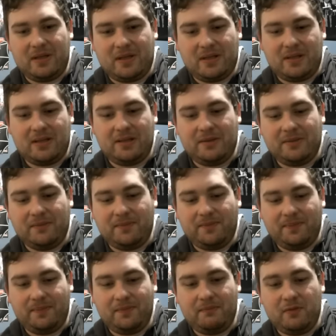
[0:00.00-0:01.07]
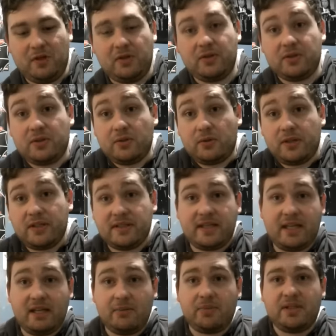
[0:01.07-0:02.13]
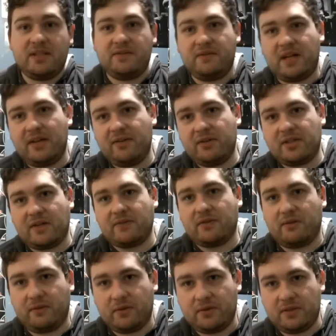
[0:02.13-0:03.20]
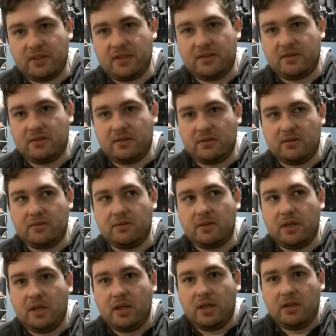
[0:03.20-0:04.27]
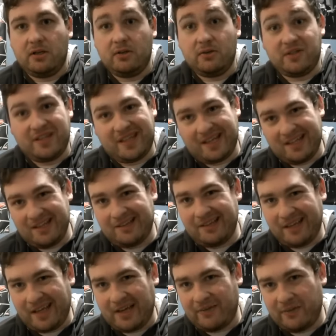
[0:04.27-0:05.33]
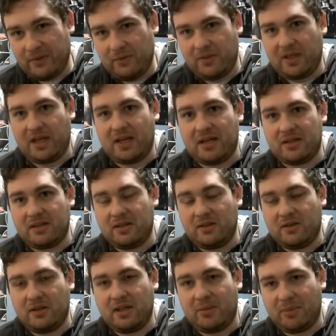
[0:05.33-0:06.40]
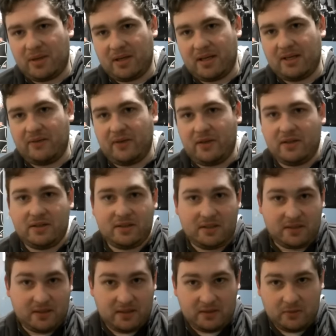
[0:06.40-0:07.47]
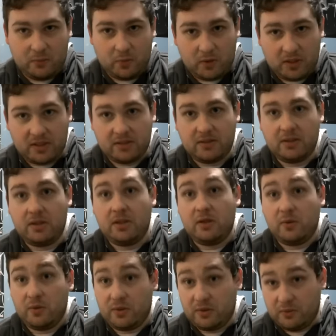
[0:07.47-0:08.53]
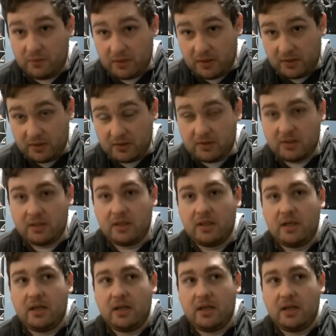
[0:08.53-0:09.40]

Um, well, the story is taking place five years after the first season, so you technically have a new cast that you could get behind if you didn't see season one, which is really good.